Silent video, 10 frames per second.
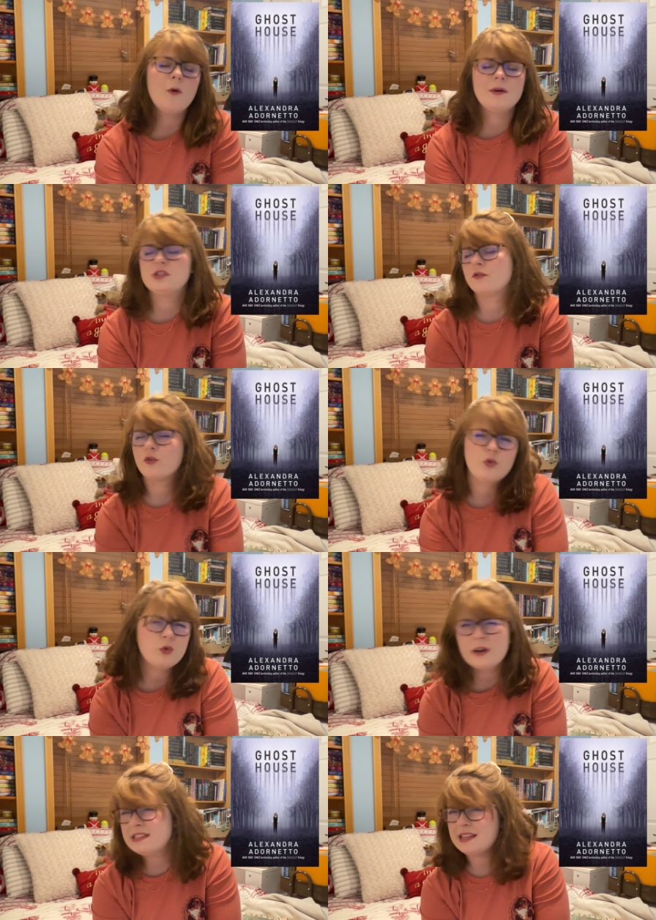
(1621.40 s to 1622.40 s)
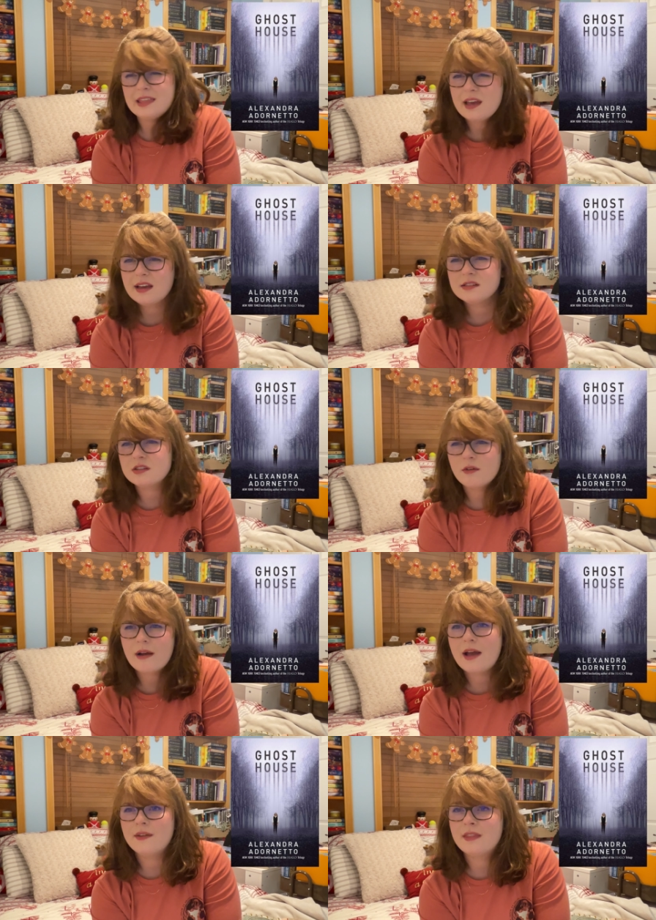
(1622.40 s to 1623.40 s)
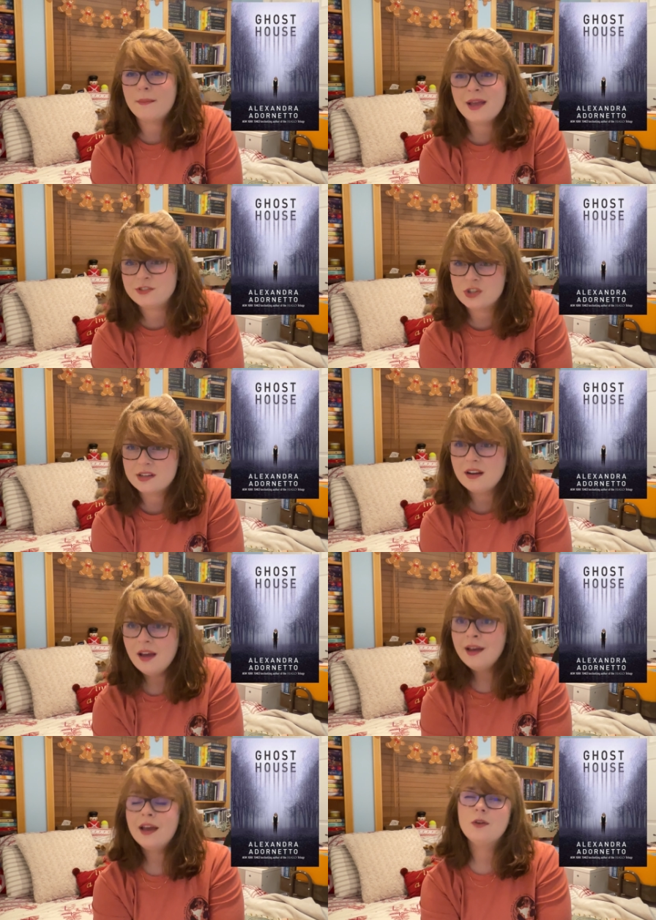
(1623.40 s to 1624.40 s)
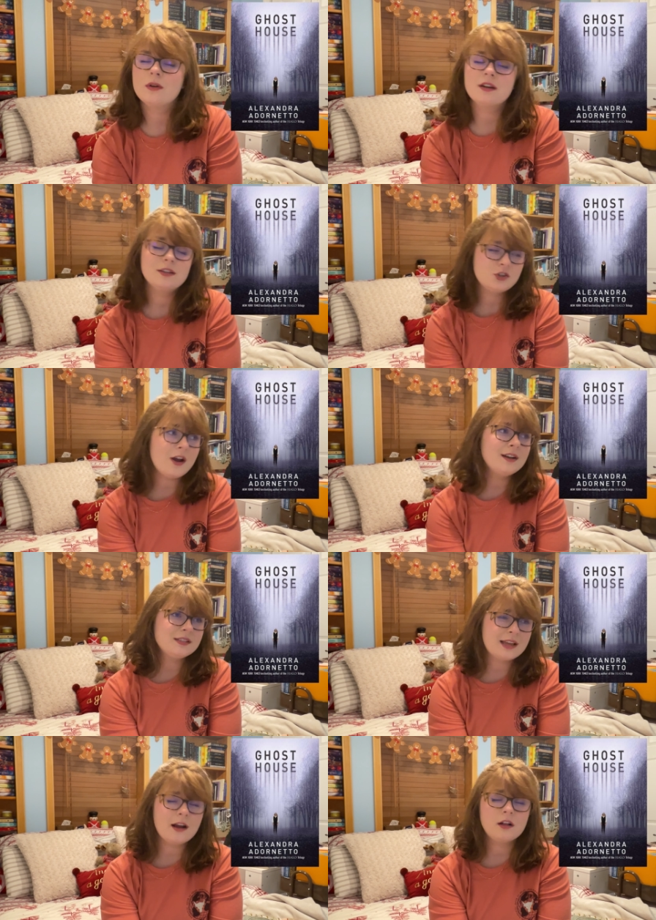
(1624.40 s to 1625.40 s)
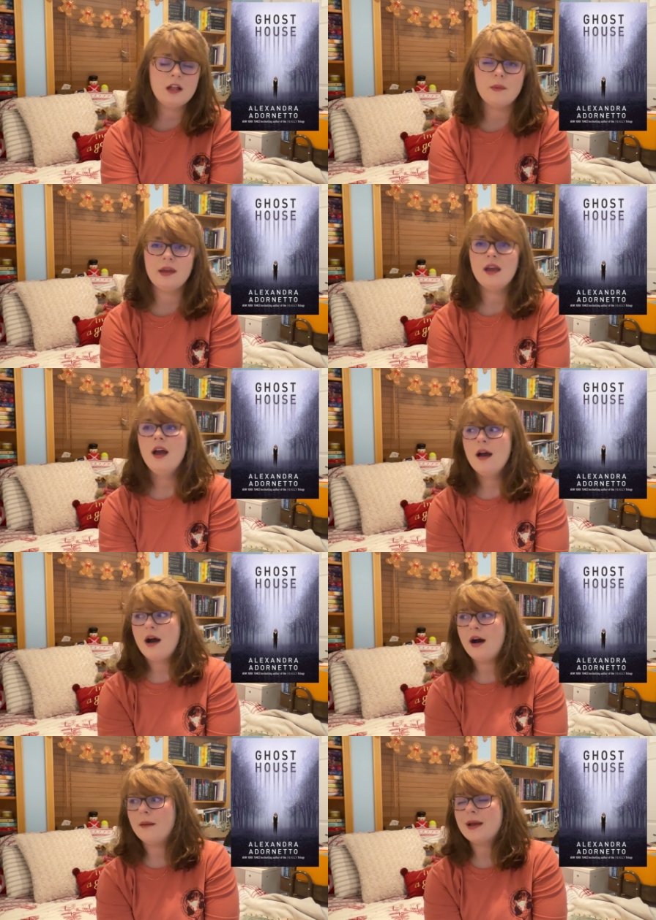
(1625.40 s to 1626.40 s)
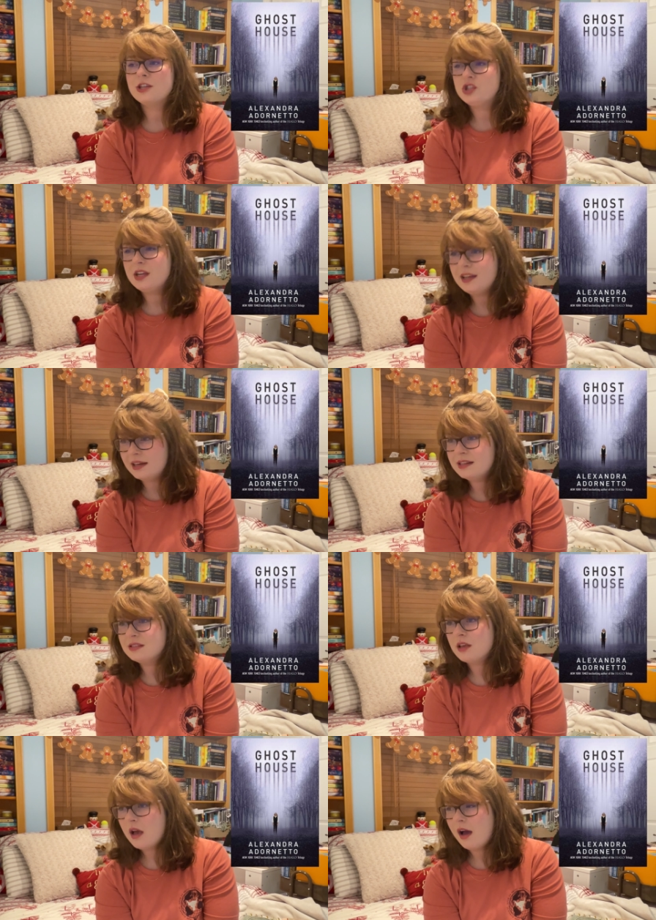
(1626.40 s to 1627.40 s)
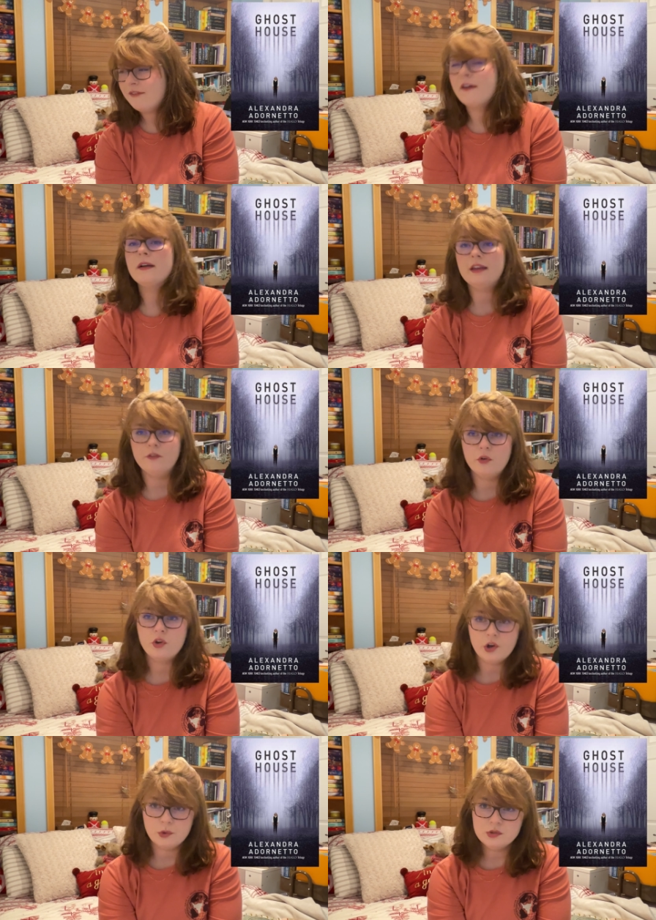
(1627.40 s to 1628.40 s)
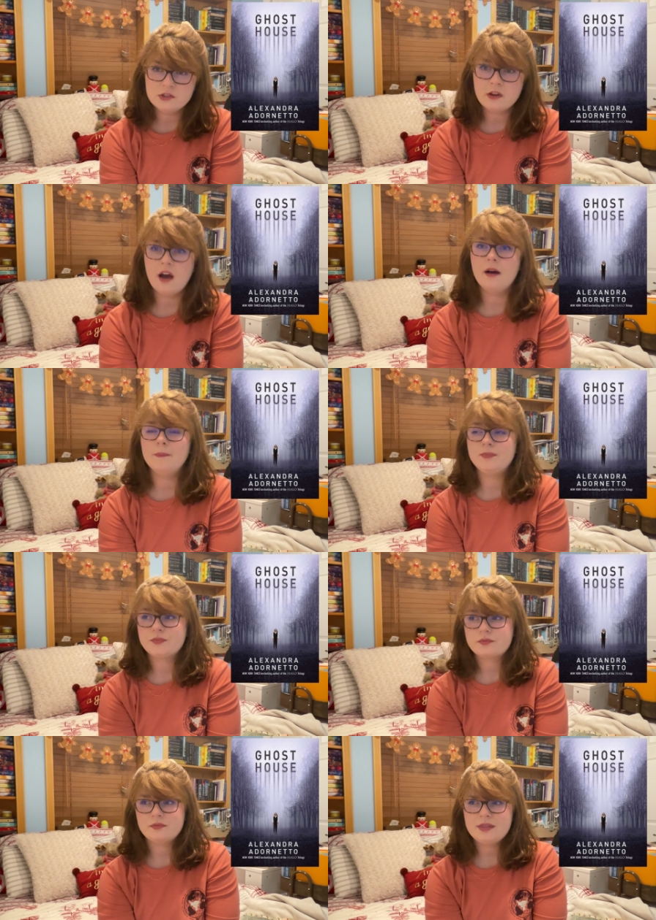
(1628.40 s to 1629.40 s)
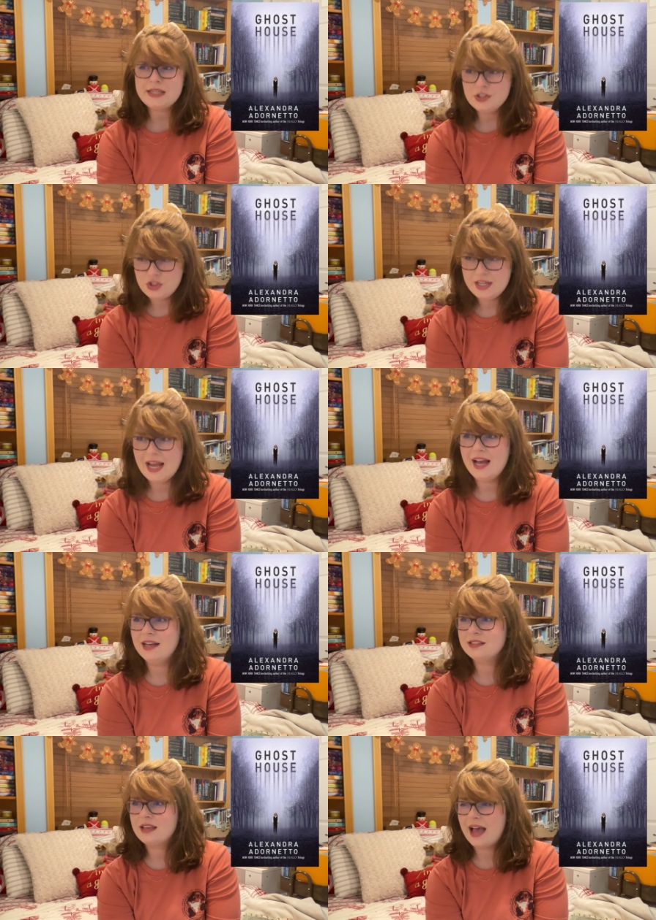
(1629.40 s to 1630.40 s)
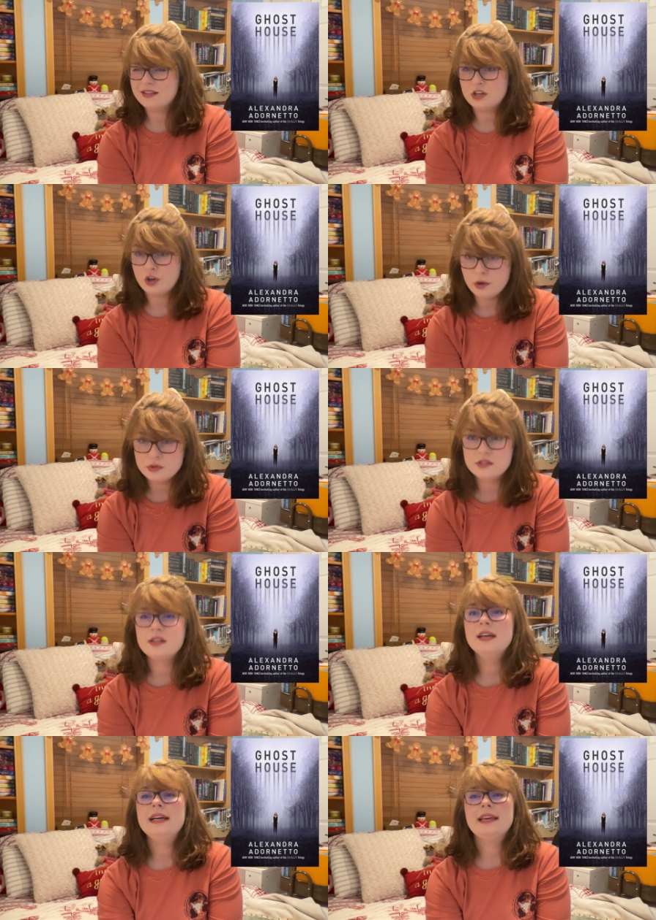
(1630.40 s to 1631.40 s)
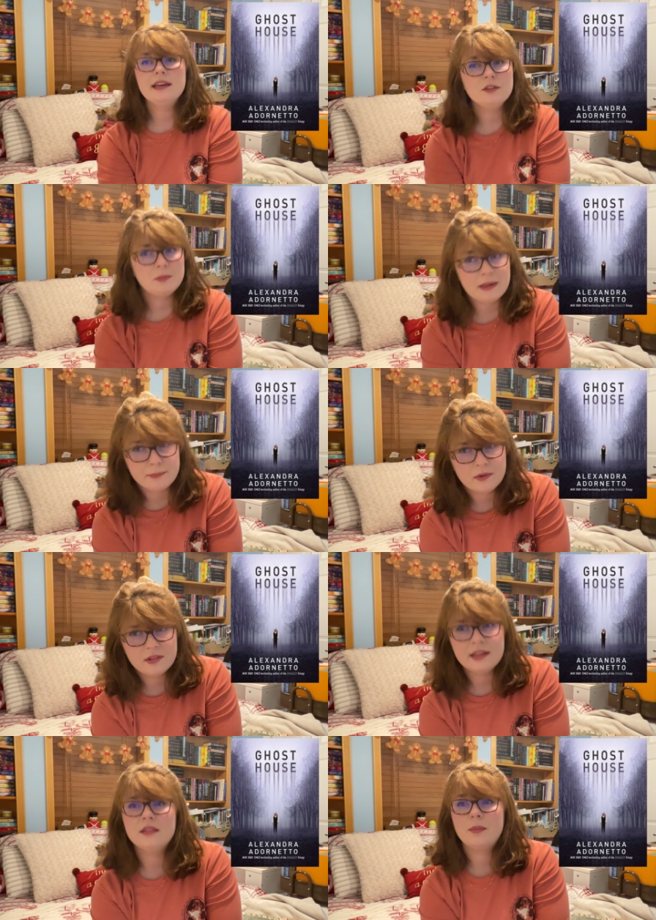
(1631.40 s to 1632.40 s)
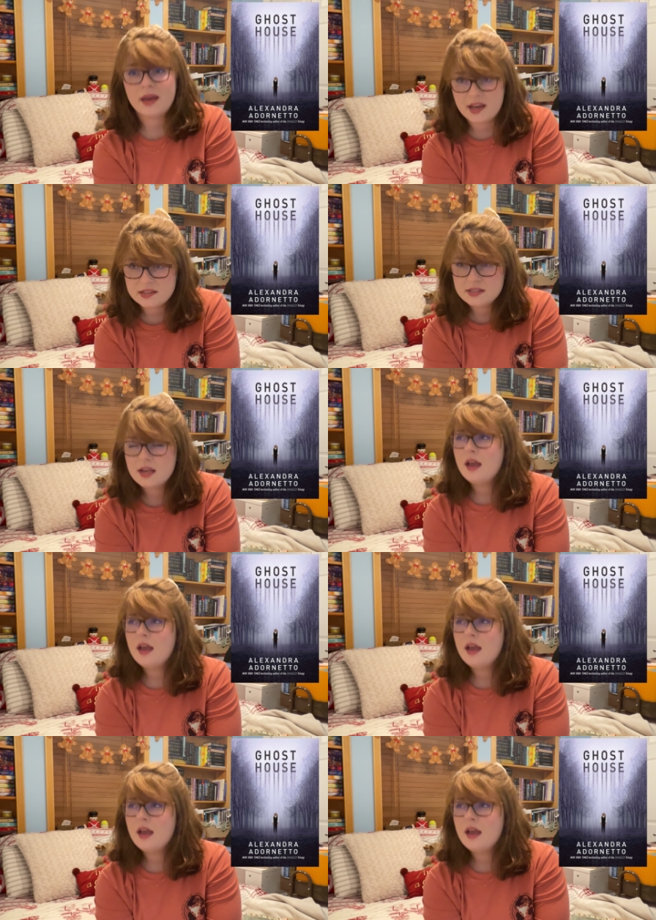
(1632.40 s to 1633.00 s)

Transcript: bunch of crazy things around the mansion in order to try to scare Chloe. Um, and she is a very evil ghost. Um, she has, as a ghost, killed people in the past.